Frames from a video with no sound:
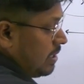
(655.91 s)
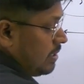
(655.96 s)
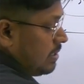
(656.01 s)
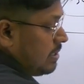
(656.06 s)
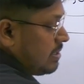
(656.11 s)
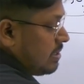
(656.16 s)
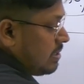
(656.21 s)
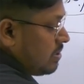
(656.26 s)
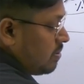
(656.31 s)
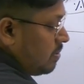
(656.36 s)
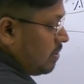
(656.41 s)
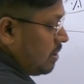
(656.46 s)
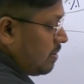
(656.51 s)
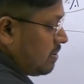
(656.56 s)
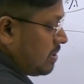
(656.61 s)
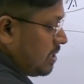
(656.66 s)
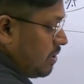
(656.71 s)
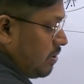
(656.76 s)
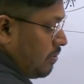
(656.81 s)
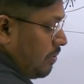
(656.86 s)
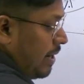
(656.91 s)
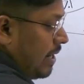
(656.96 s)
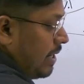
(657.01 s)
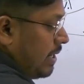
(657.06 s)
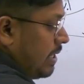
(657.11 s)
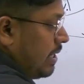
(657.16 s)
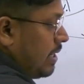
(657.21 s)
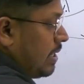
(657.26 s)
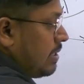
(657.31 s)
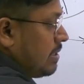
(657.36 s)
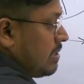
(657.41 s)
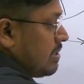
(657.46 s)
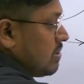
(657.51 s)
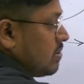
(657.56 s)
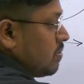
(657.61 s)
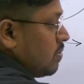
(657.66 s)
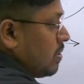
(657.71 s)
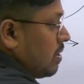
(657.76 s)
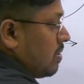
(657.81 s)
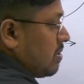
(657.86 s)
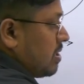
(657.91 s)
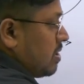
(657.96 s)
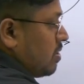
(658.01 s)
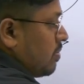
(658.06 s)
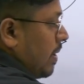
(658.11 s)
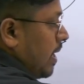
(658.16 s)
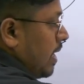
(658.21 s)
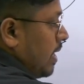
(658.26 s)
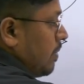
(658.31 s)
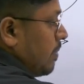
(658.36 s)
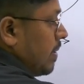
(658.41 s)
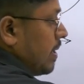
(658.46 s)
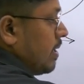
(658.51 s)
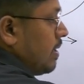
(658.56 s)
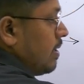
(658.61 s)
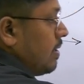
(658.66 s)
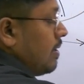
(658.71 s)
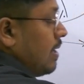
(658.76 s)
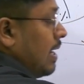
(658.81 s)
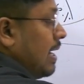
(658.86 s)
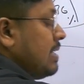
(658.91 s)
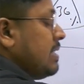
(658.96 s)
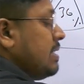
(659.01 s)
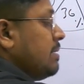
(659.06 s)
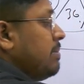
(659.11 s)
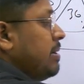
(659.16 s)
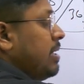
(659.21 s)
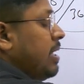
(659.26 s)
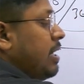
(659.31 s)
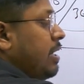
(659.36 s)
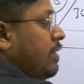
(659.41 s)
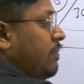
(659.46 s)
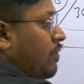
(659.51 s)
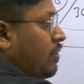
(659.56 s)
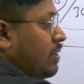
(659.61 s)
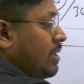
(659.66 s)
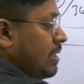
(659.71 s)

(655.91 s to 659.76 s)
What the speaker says: that this is 2020 and this is 2021. And similarly for